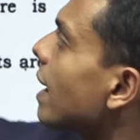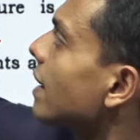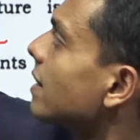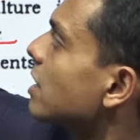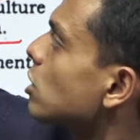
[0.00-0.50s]

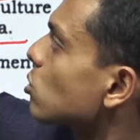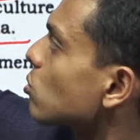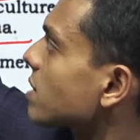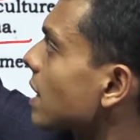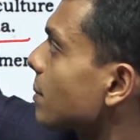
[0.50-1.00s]
and these
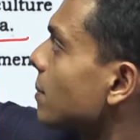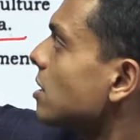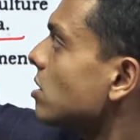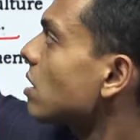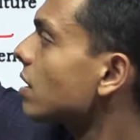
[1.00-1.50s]
two
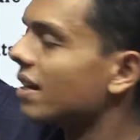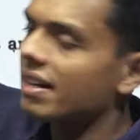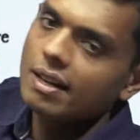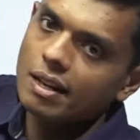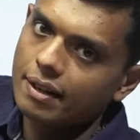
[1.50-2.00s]
statements are
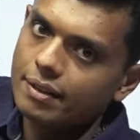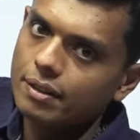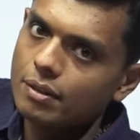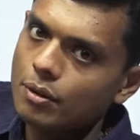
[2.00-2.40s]
correct.